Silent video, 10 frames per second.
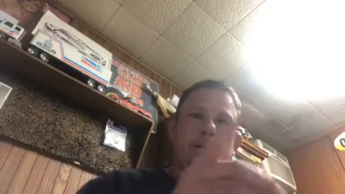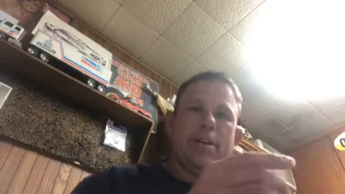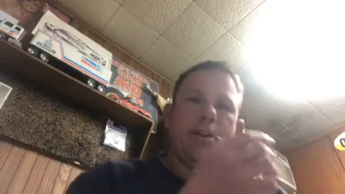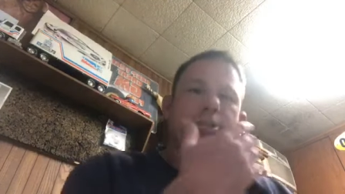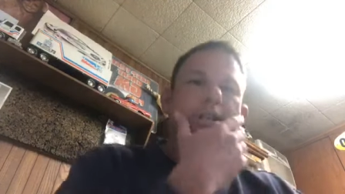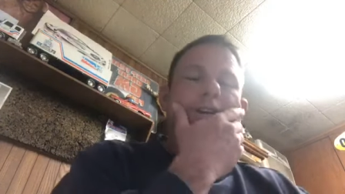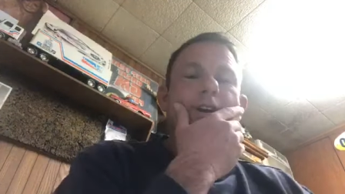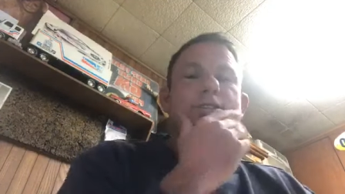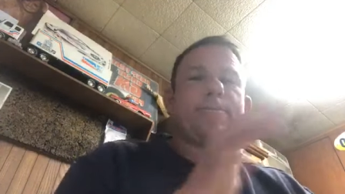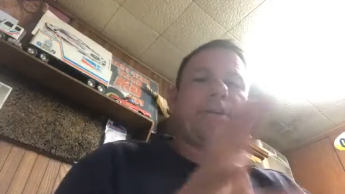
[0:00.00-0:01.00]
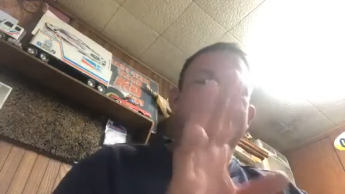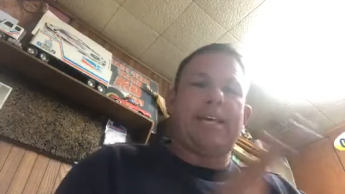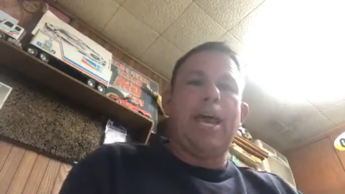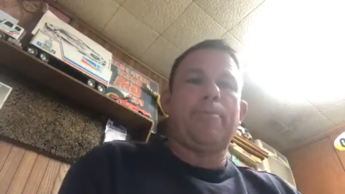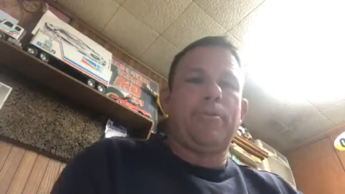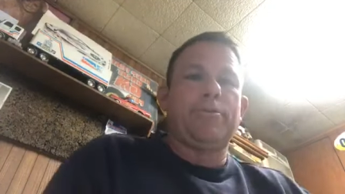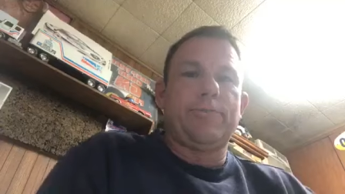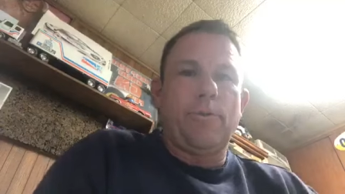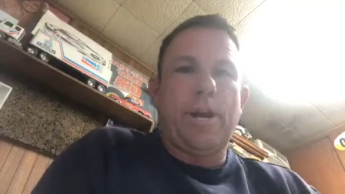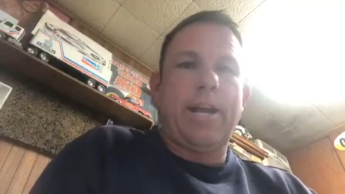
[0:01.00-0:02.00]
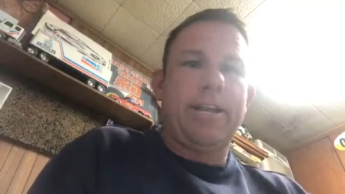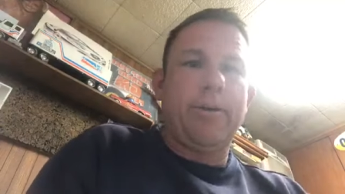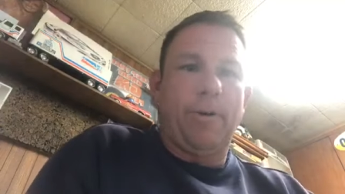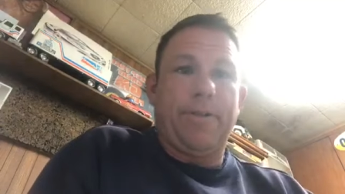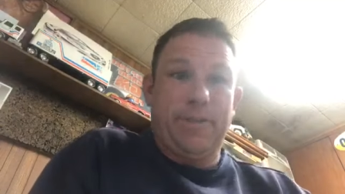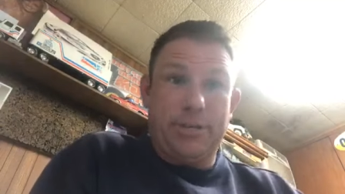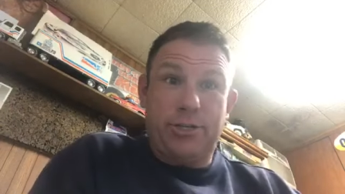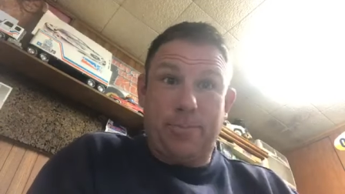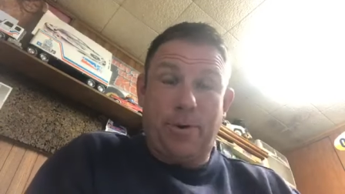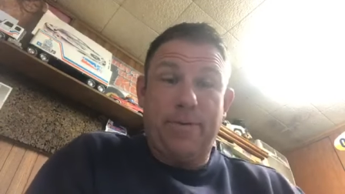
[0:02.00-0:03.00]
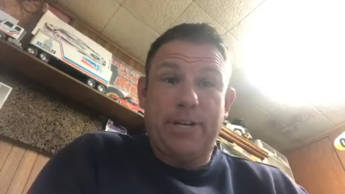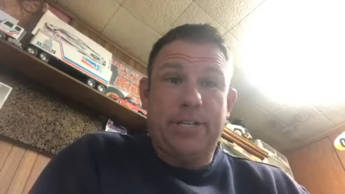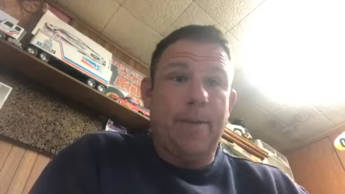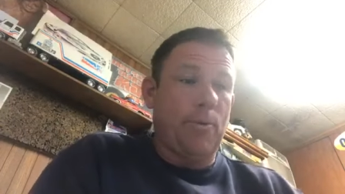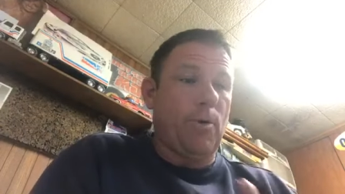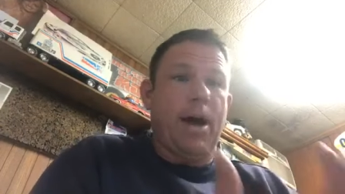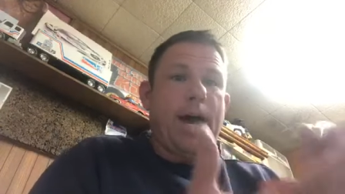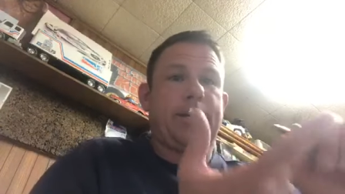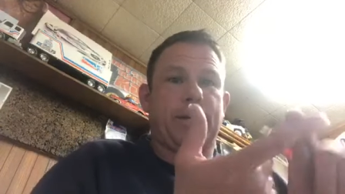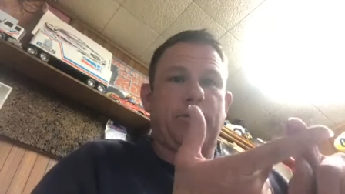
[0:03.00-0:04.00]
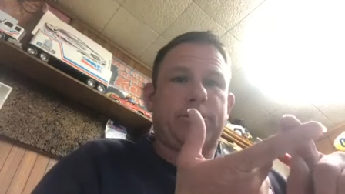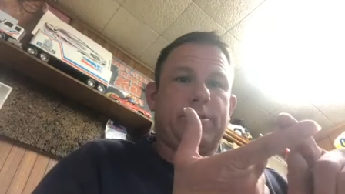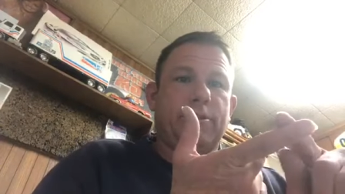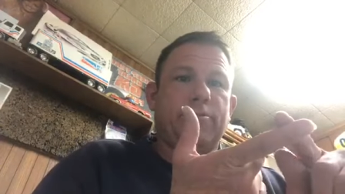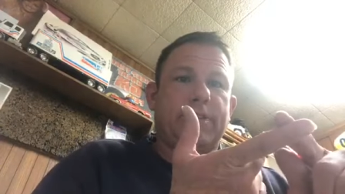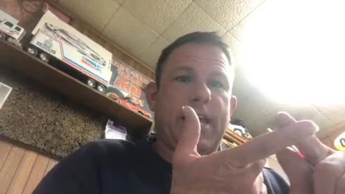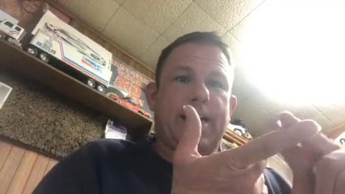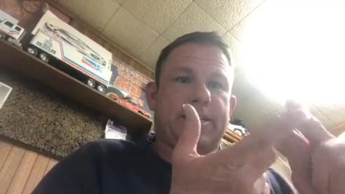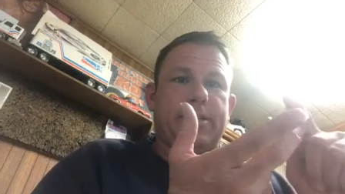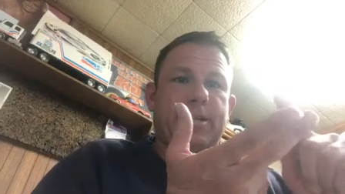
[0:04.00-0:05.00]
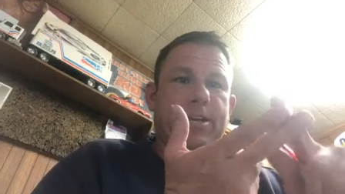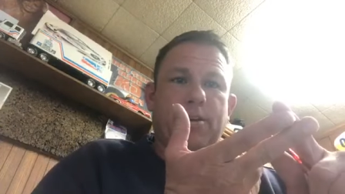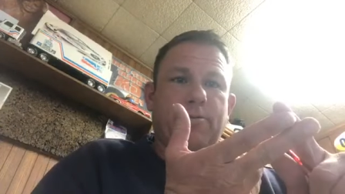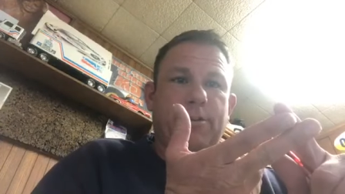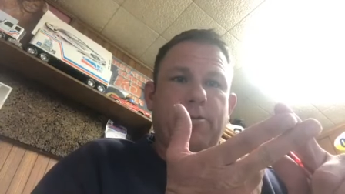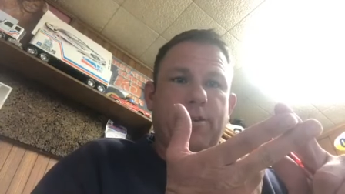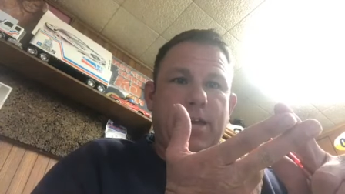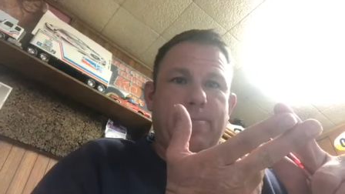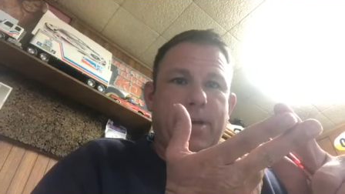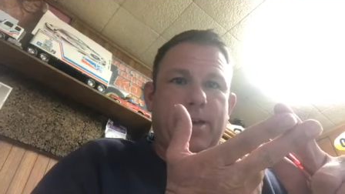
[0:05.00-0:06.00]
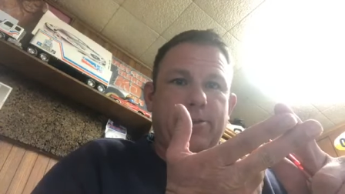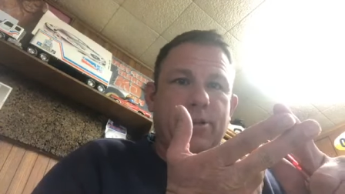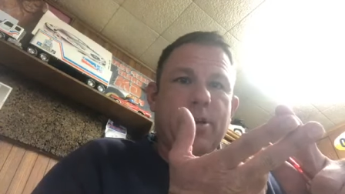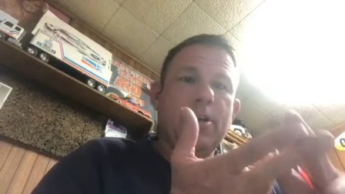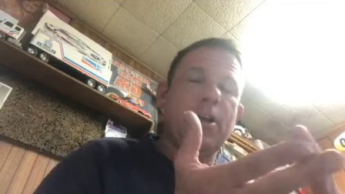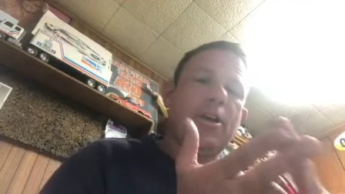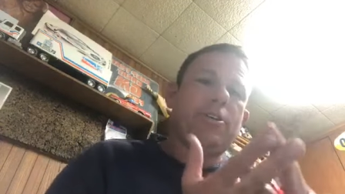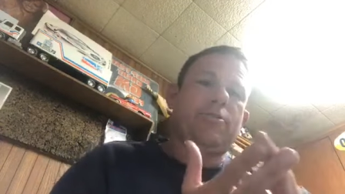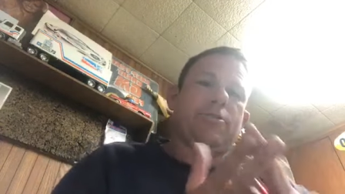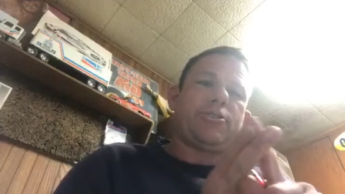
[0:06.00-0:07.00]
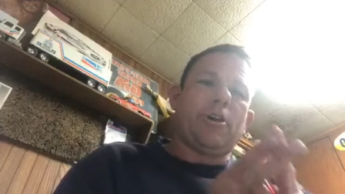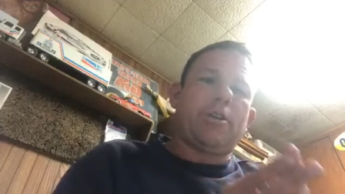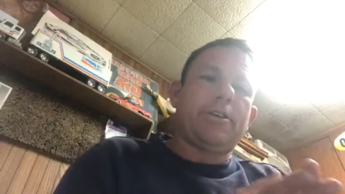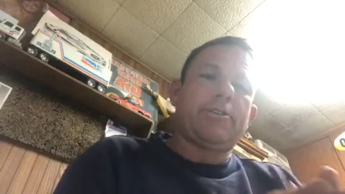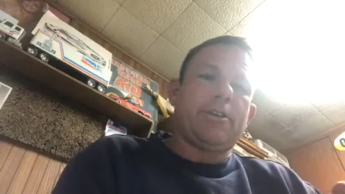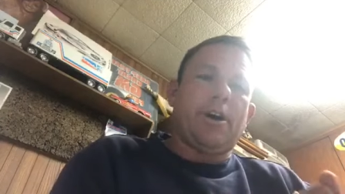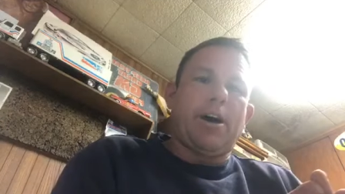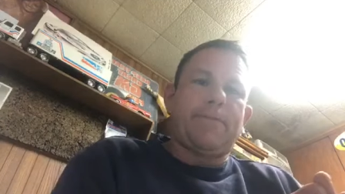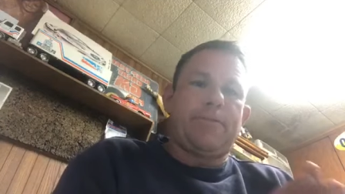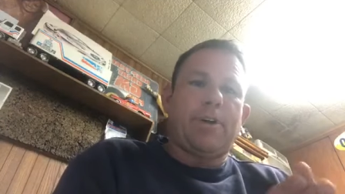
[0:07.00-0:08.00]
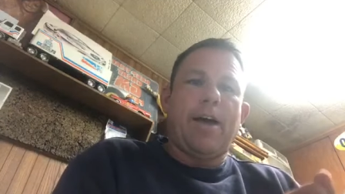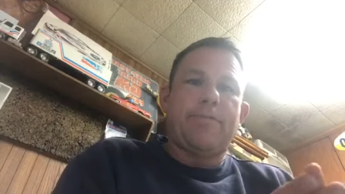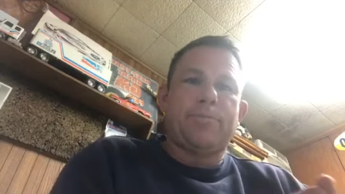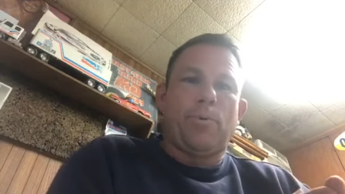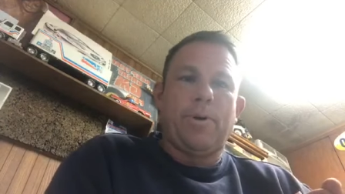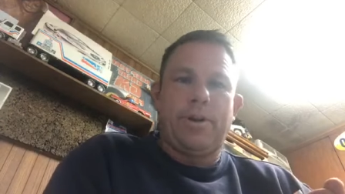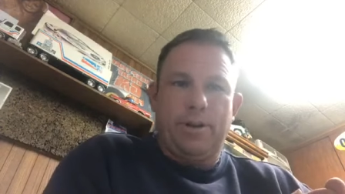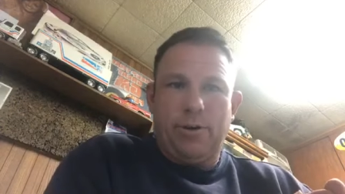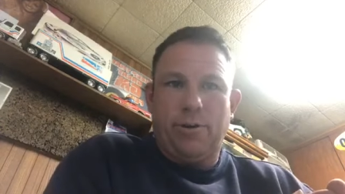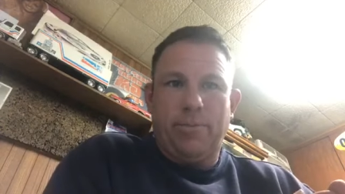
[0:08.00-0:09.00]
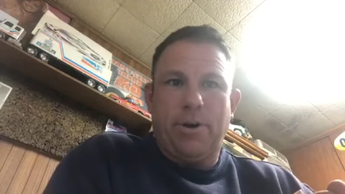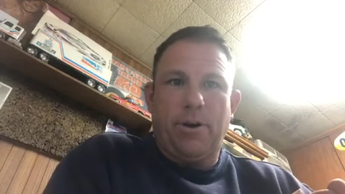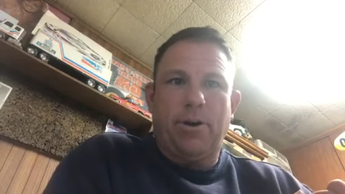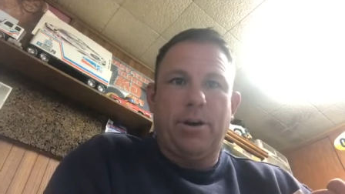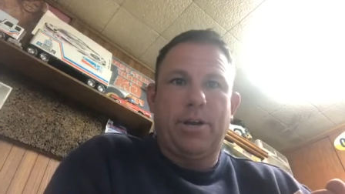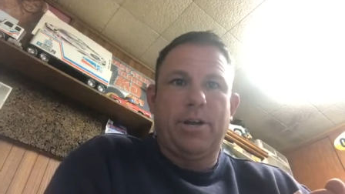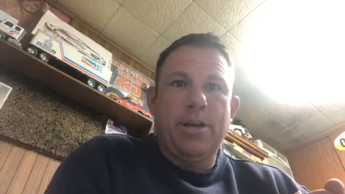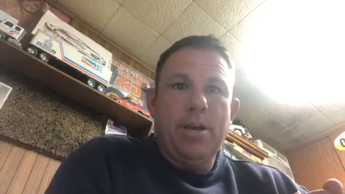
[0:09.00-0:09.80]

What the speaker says: Here's some examples of what I deal with, and this is a perfect example why I don't do text and I don't do emails. So to start this off and drive this point home on